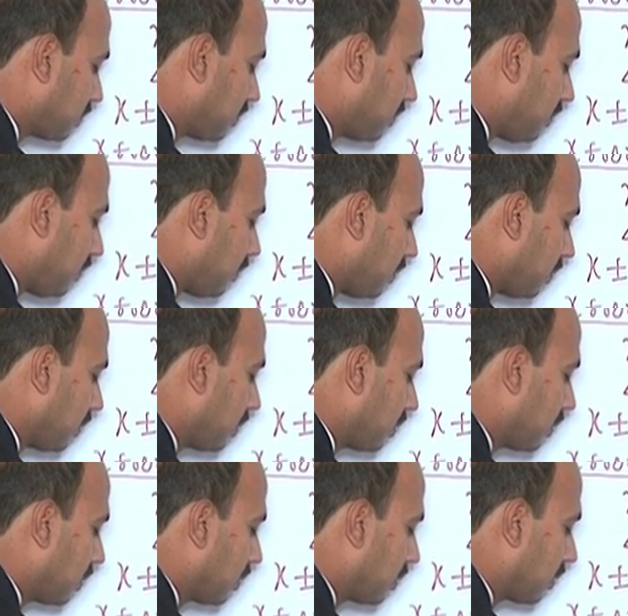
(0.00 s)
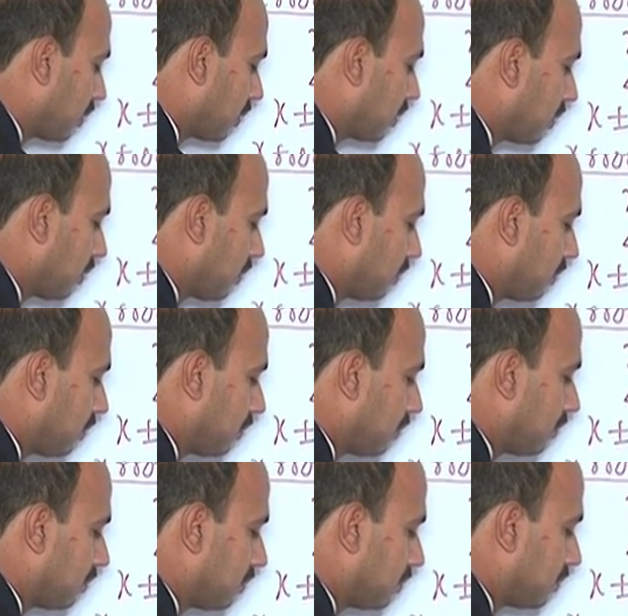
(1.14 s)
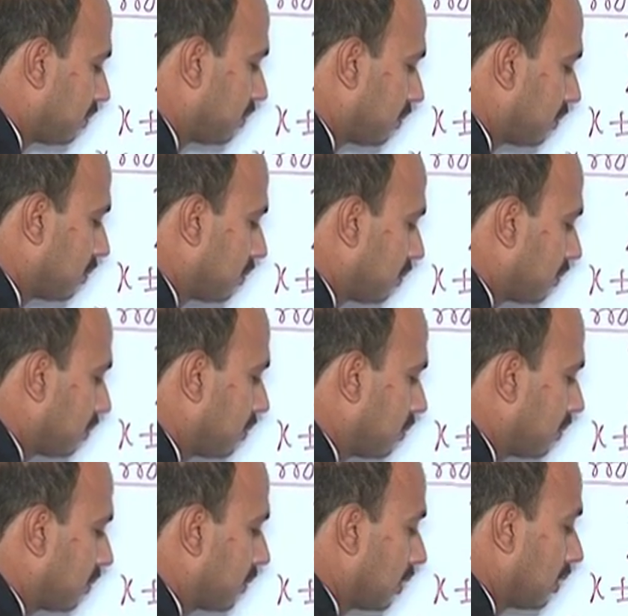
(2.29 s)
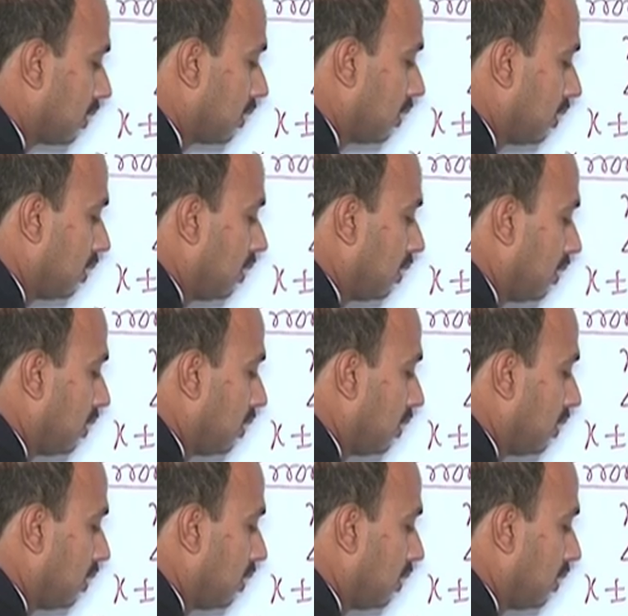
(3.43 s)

(silence)